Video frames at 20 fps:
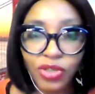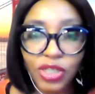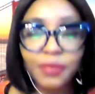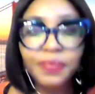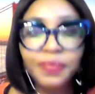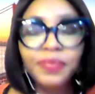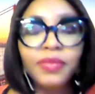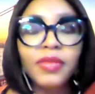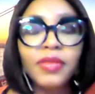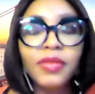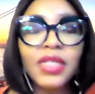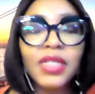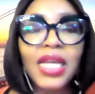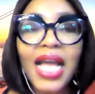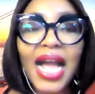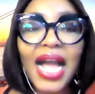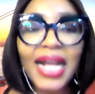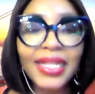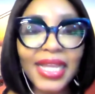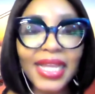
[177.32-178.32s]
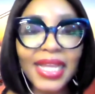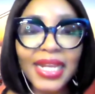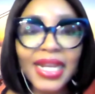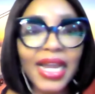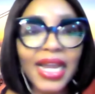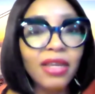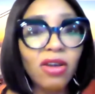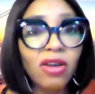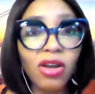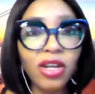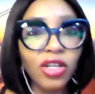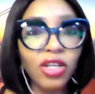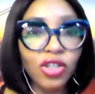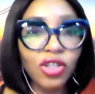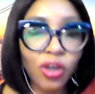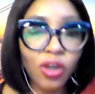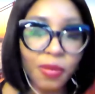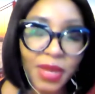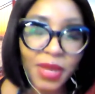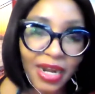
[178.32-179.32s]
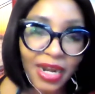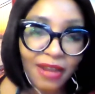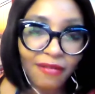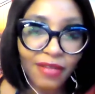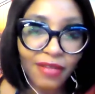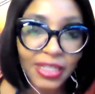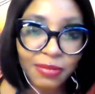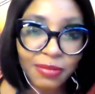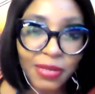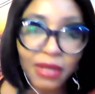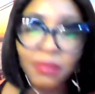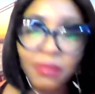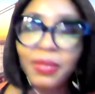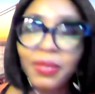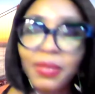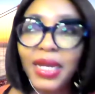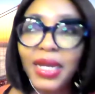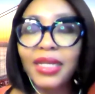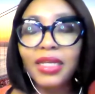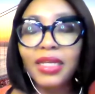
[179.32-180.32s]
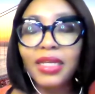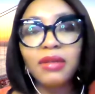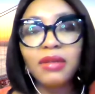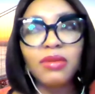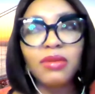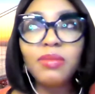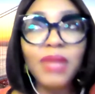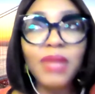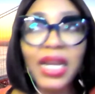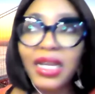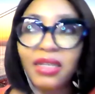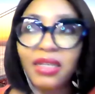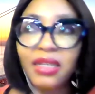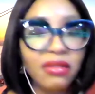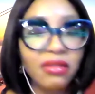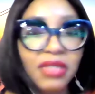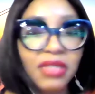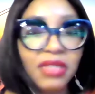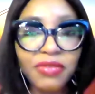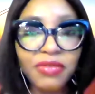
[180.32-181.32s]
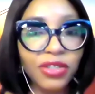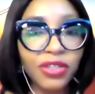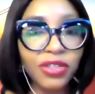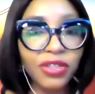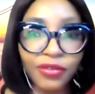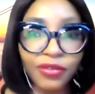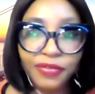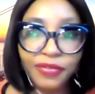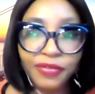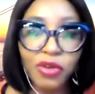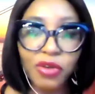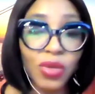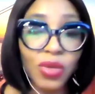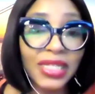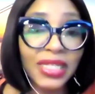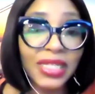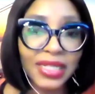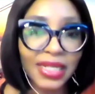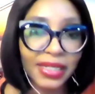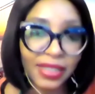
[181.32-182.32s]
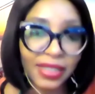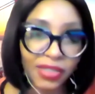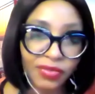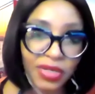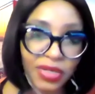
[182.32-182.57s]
And then I got a job in an investment bank by a series of coincidences, really.